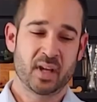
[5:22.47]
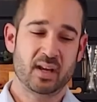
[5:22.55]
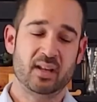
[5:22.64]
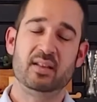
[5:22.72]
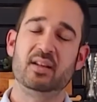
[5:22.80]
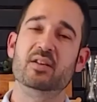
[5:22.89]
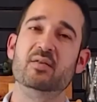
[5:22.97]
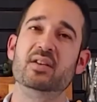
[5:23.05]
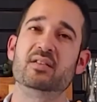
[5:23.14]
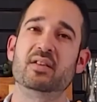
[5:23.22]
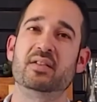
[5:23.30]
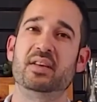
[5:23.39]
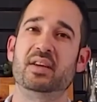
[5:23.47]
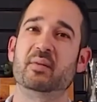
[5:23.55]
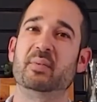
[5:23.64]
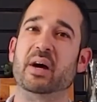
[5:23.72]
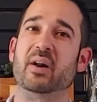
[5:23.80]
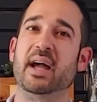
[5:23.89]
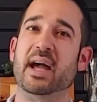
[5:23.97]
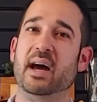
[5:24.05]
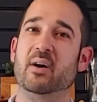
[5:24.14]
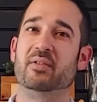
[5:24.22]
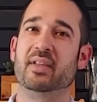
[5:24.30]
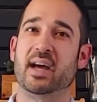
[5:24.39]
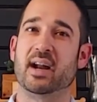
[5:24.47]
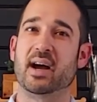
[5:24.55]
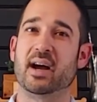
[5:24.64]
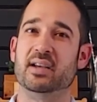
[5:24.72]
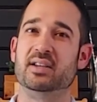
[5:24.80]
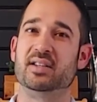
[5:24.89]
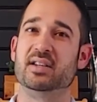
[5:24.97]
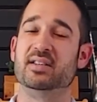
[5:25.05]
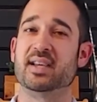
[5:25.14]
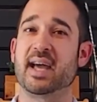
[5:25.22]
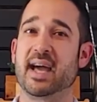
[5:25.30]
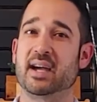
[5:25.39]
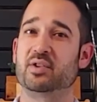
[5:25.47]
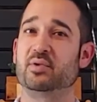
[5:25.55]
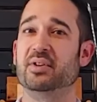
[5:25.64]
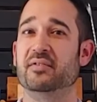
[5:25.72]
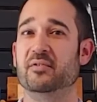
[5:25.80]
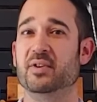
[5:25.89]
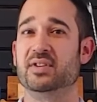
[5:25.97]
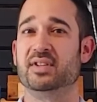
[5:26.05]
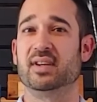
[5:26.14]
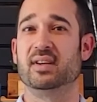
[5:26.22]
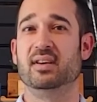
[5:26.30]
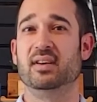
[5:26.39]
And then you need to think about how that ice is actually freezing.